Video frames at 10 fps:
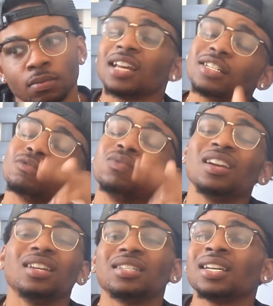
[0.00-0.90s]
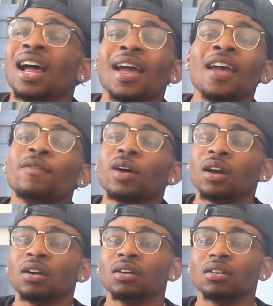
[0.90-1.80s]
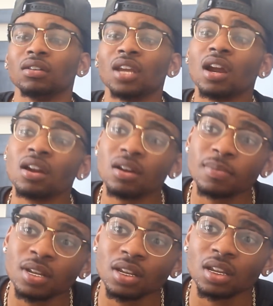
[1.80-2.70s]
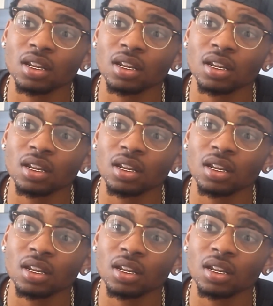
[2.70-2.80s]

That's the realest shit I ever heard. You heard me?